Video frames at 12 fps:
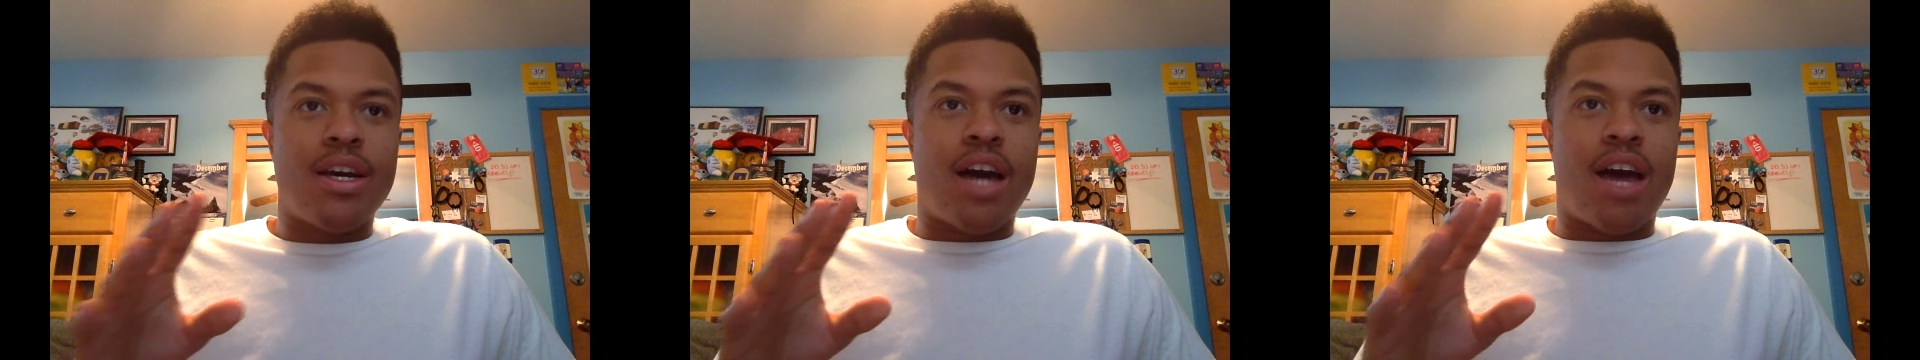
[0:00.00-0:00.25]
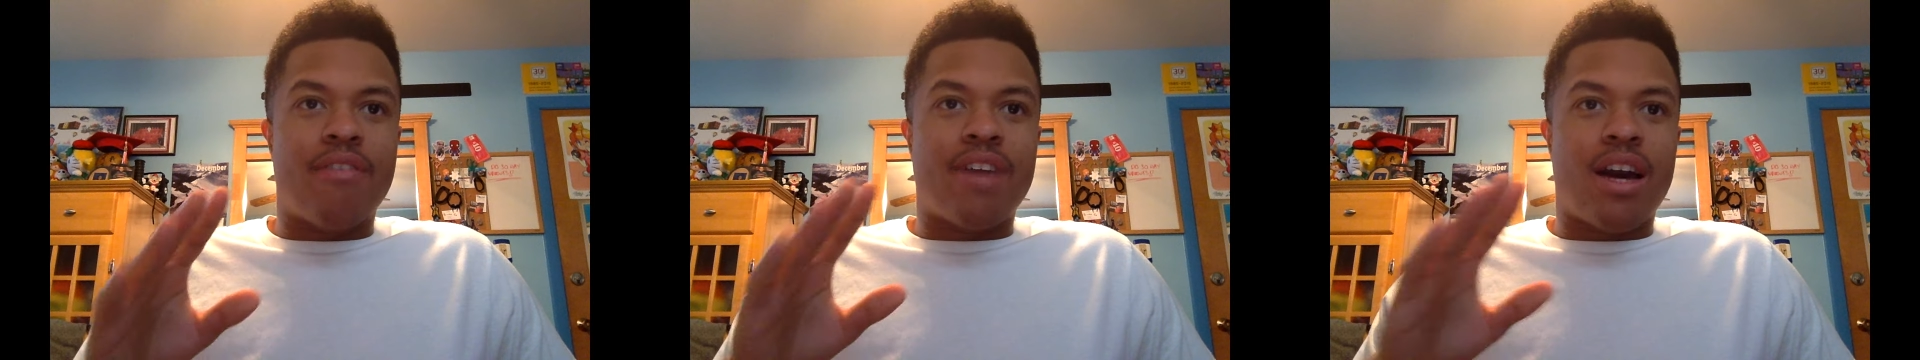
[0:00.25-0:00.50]

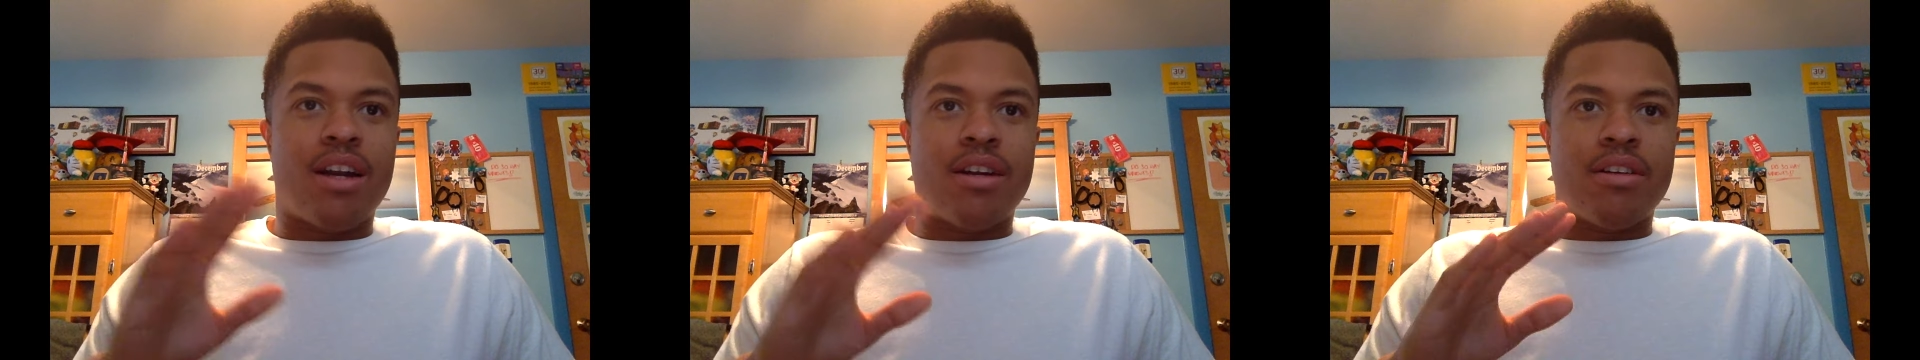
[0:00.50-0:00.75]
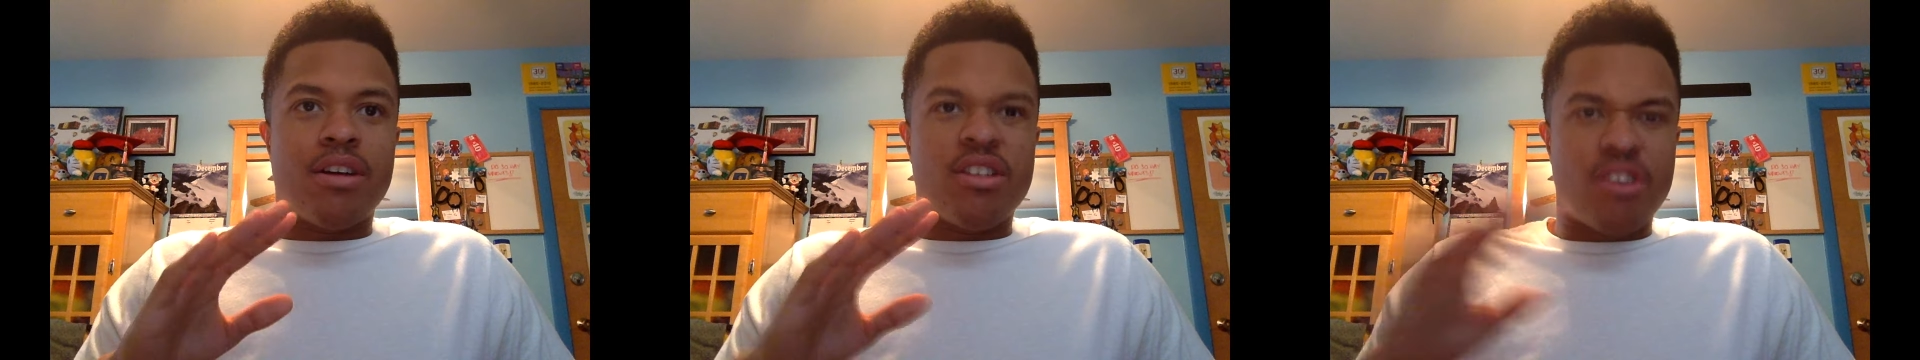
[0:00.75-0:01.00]
I've
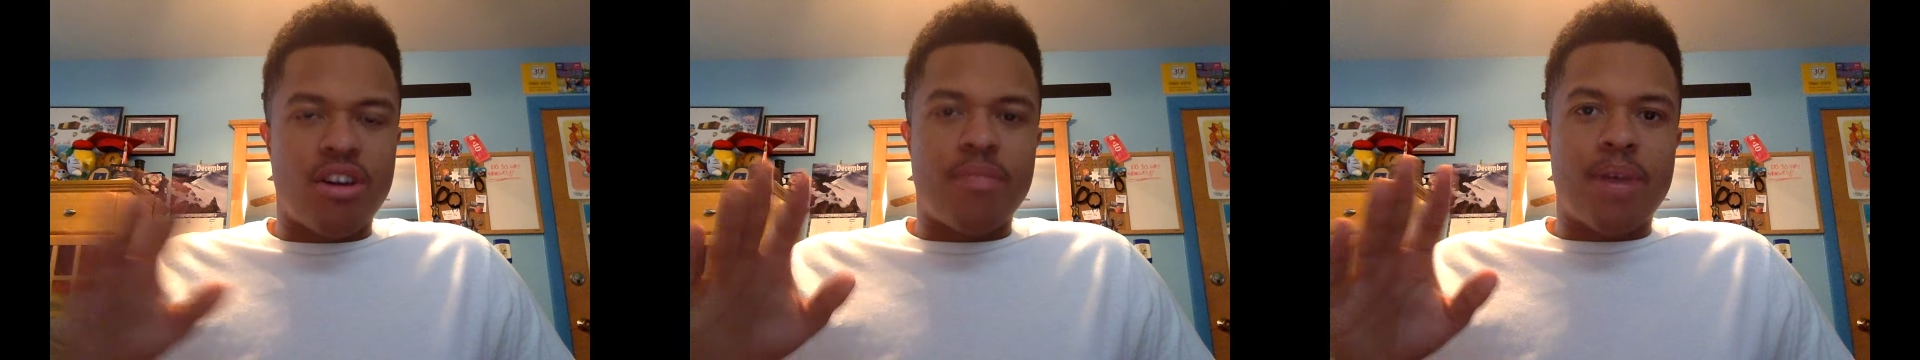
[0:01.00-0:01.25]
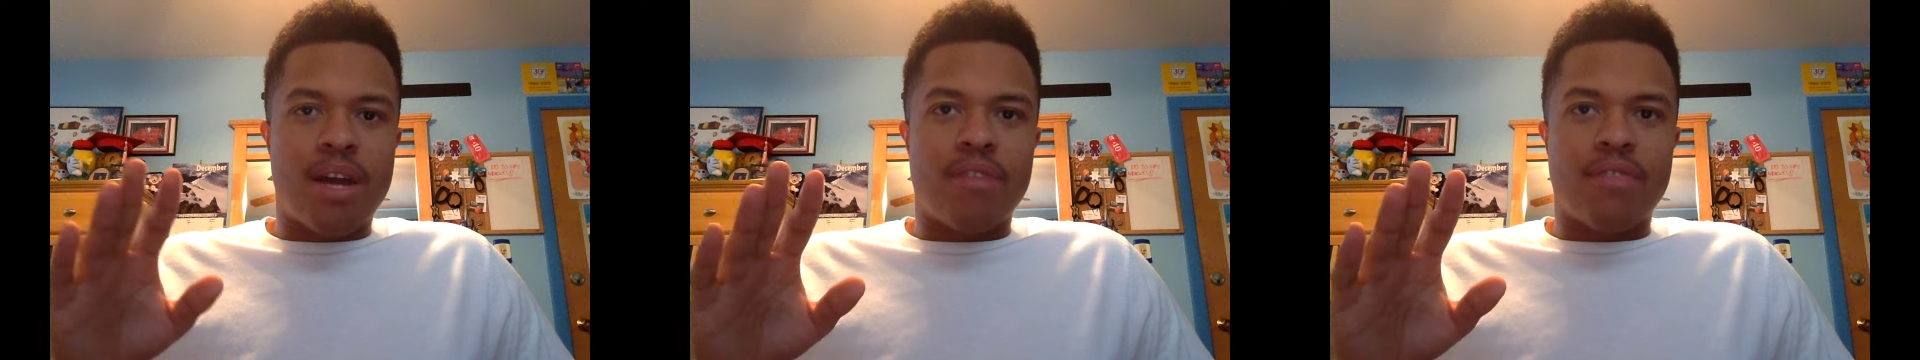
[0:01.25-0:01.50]
gotten a good
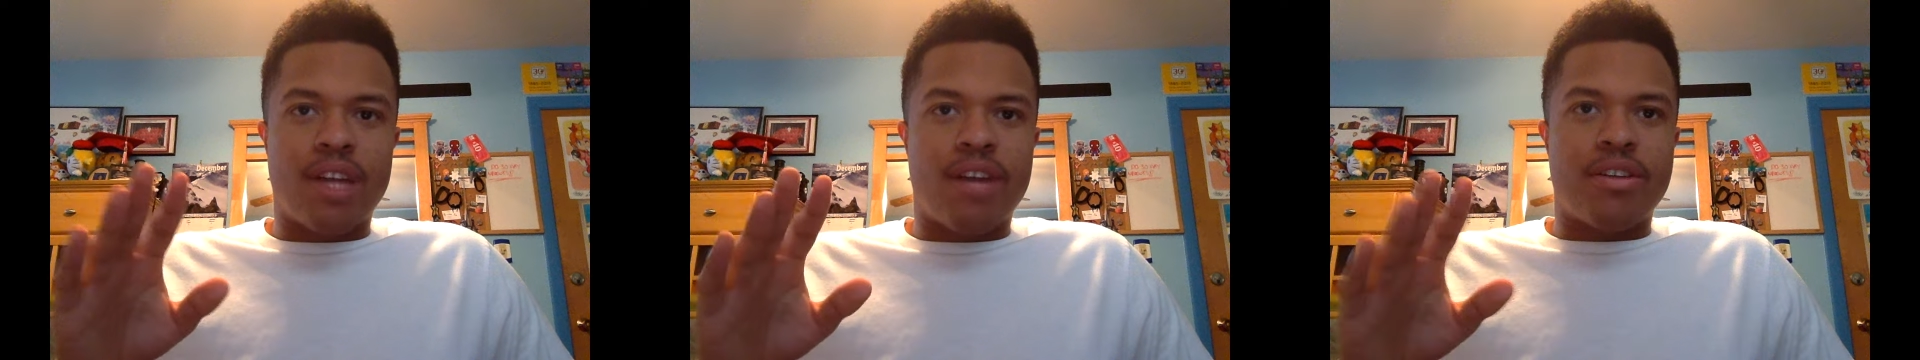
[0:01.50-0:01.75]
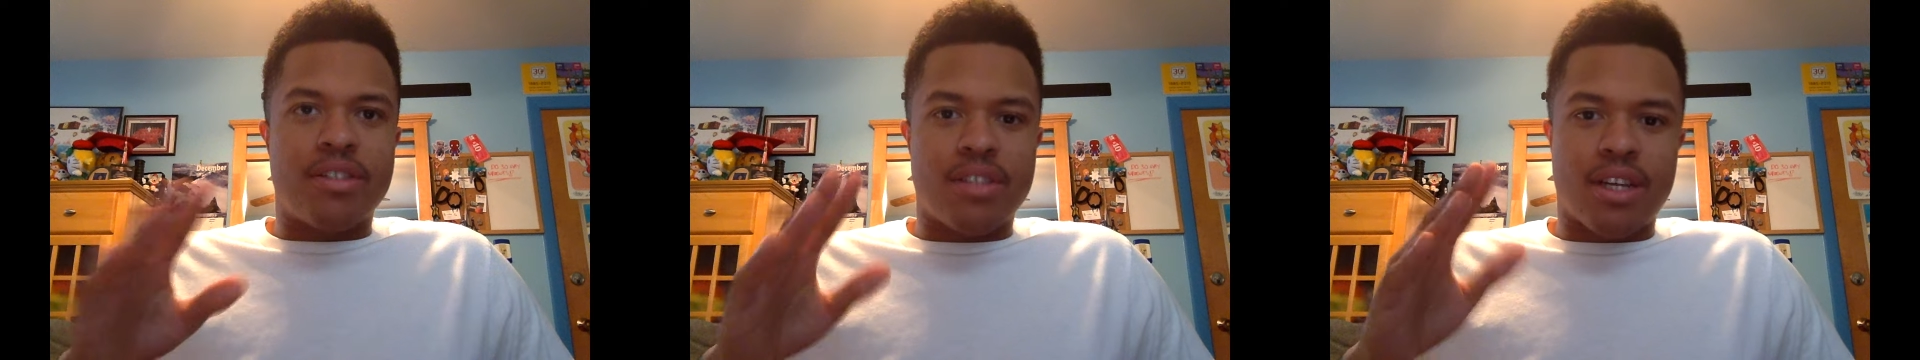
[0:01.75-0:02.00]
amount of
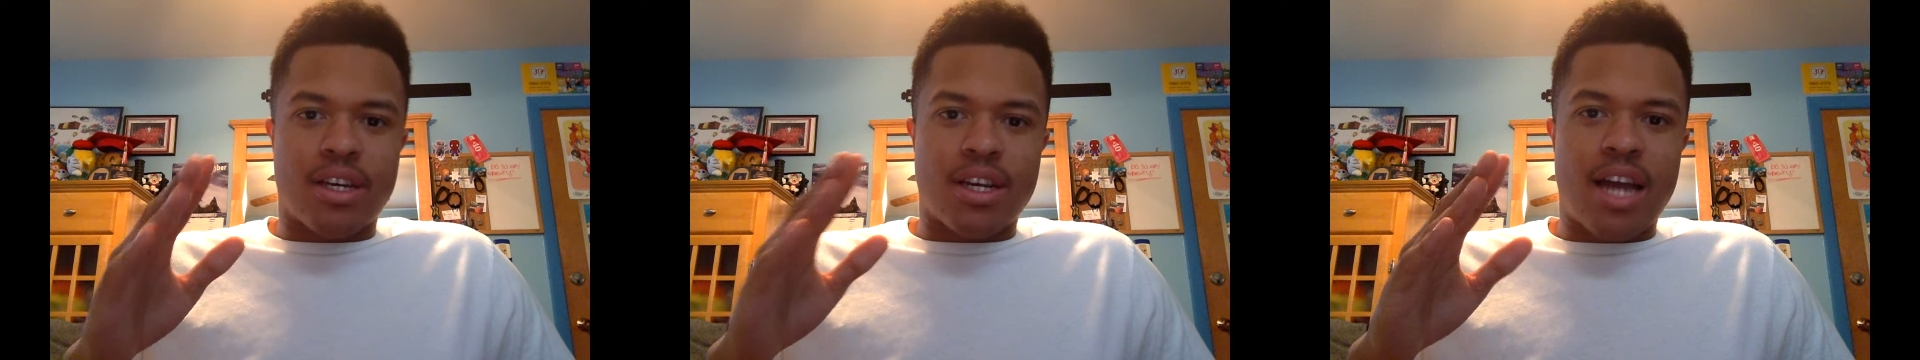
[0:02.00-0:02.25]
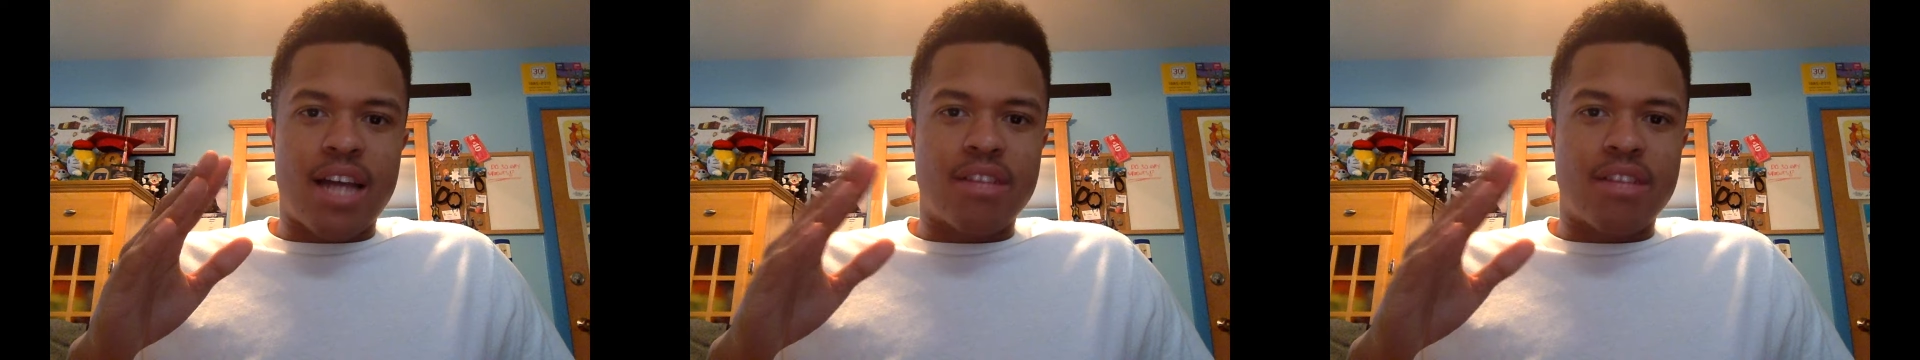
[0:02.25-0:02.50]
letters, like not